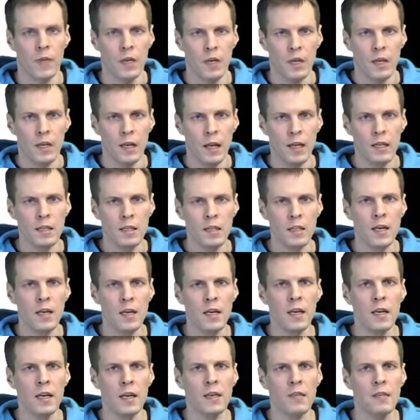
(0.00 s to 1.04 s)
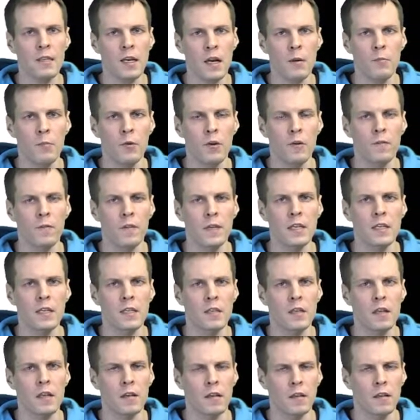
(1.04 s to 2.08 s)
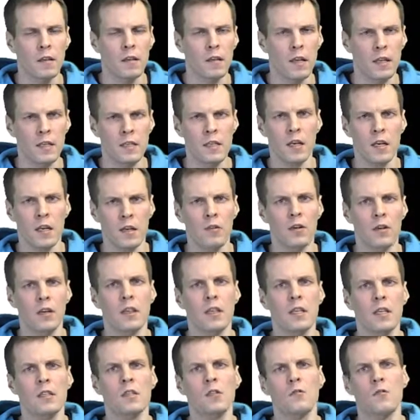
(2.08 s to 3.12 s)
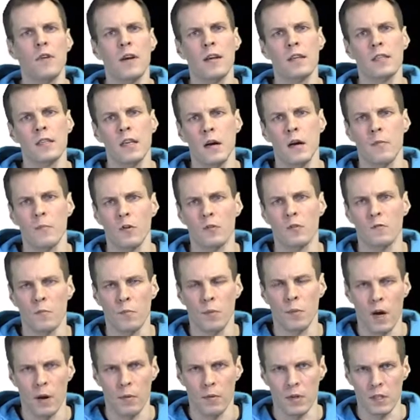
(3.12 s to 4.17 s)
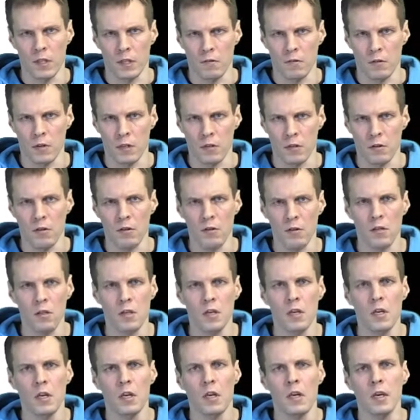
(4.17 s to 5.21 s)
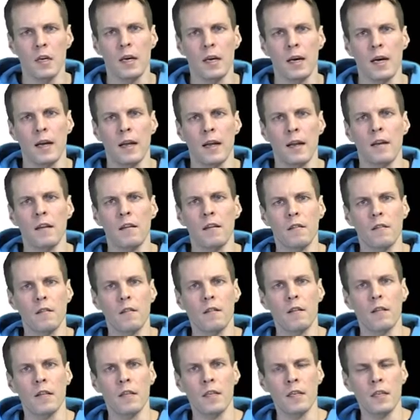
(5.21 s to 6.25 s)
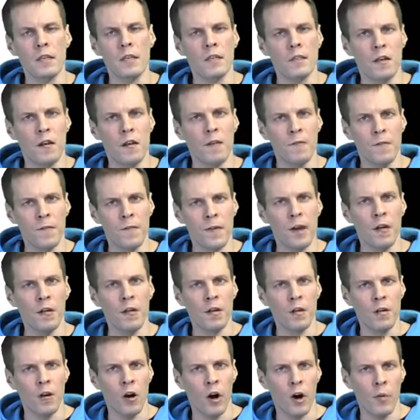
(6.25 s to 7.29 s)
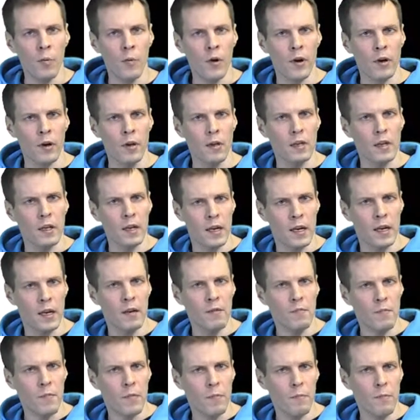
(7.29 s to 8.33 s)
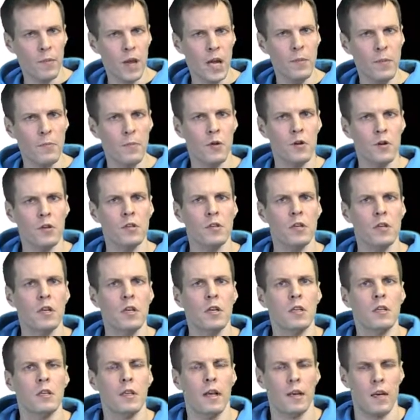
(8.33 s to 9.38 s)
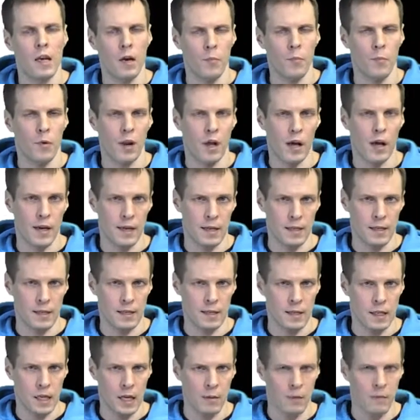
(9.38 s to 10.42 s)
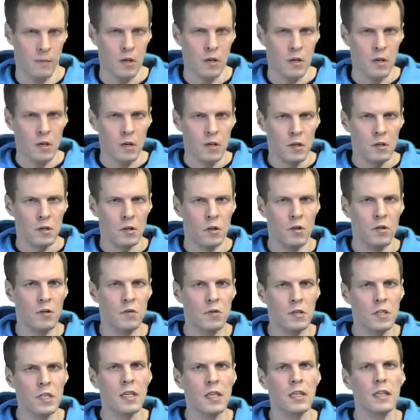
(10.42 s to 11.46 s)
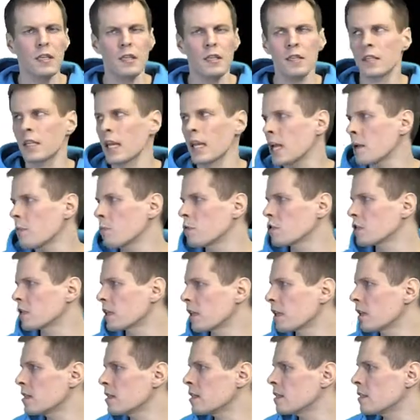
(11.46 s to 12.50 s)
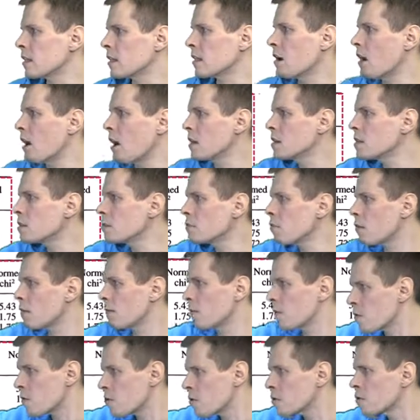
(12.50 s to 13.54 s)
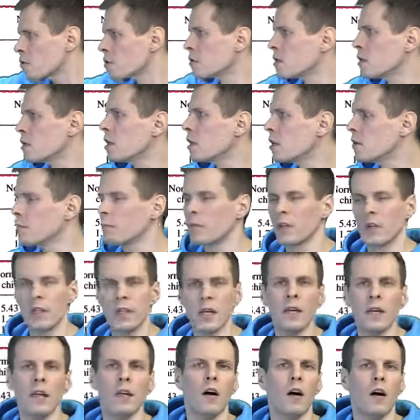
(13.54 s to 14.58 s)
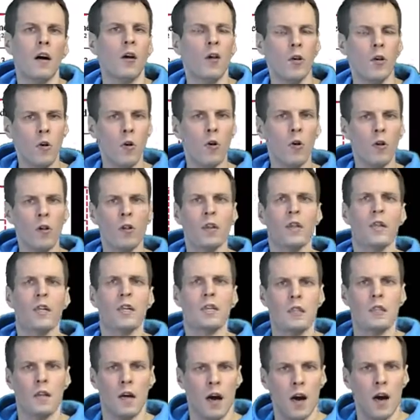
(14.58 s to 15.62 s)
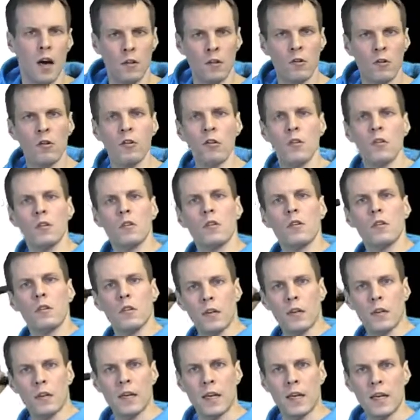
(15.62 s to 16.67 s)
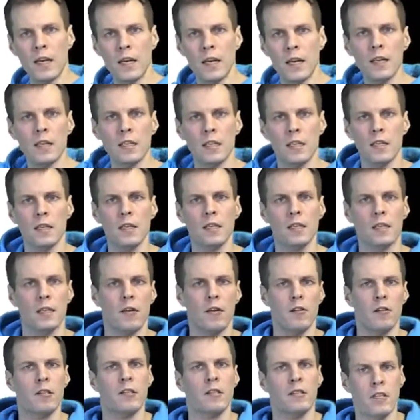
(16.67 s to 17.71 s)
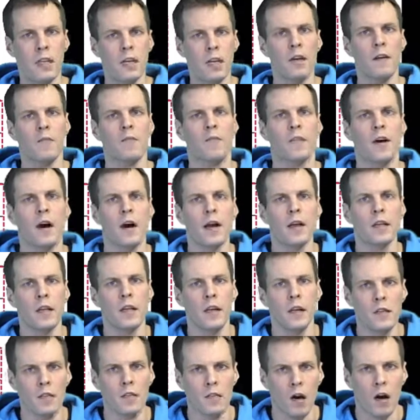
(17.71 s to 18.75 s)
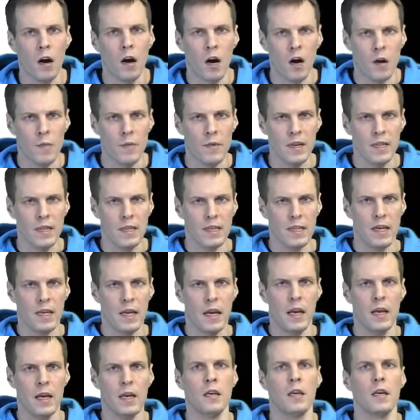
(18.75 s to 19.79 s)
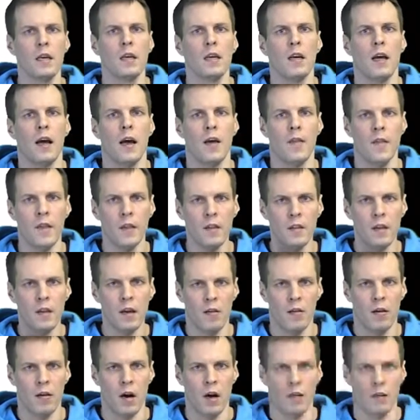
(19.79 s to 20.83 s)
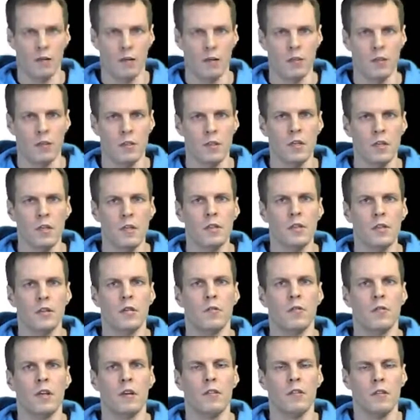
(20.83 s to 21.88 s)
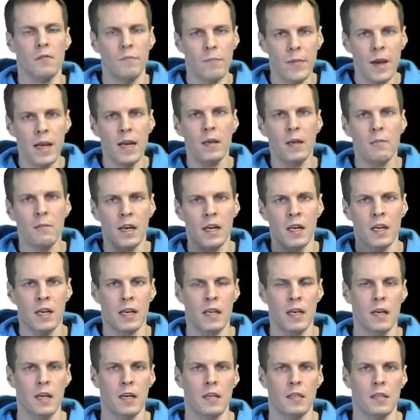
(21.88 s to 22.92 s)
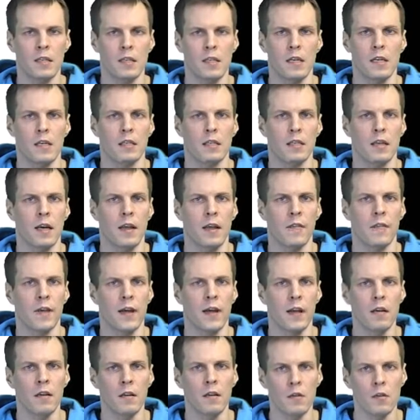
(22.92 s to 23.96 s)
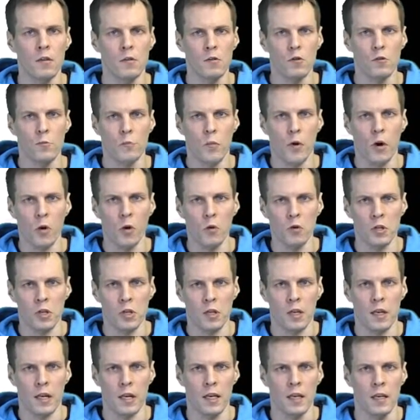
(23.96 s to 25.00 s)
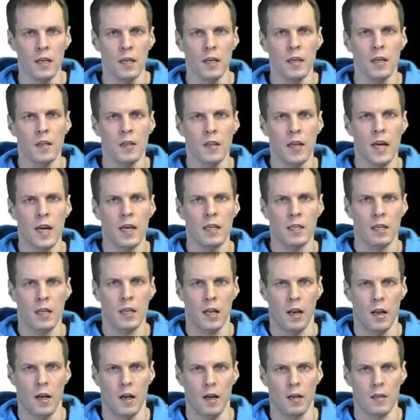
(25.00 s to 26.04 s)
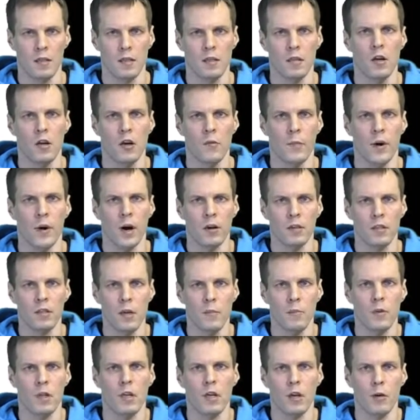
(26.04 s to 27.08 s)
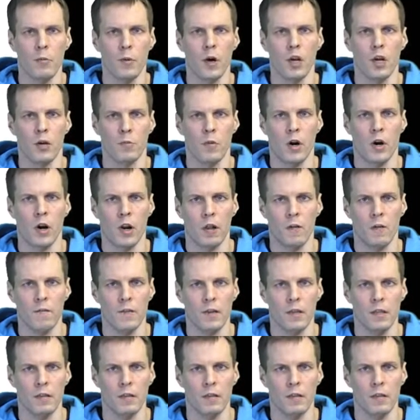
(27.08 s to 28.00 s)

Let's take an example of these. Let's take a look at these two examples from published research. And these are fairly common in papers that apply SCM. So you see these tables that list the chi-square first, but then are all these other indices. There's CFI, there's RMSEA, and then there are others. So there are many, many indices, and then supposedly they tell us about something about model fit.